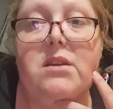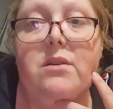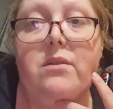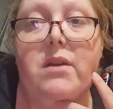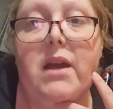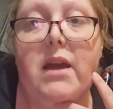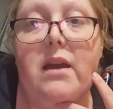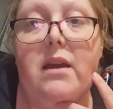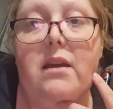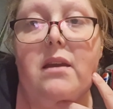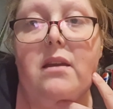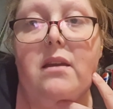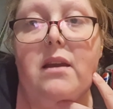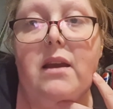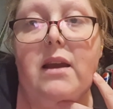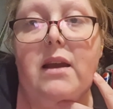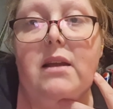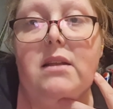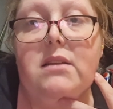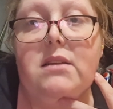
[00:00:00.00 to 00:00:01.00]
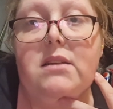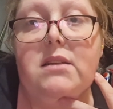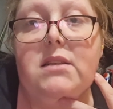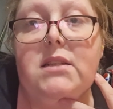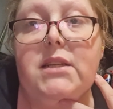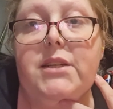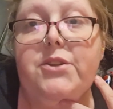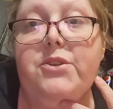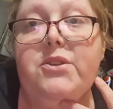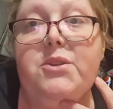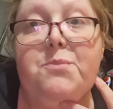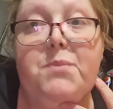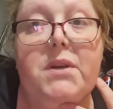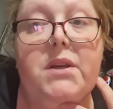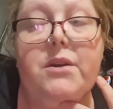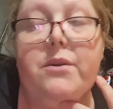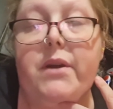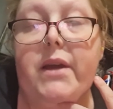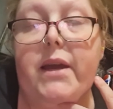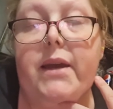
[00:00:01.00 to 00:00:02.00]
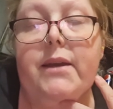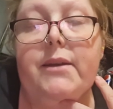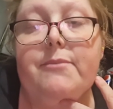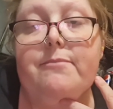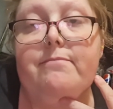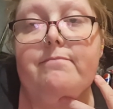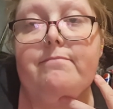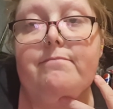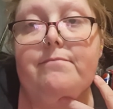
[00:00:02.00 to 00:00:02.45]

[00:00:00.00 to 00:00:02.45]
okay and continue to be okay.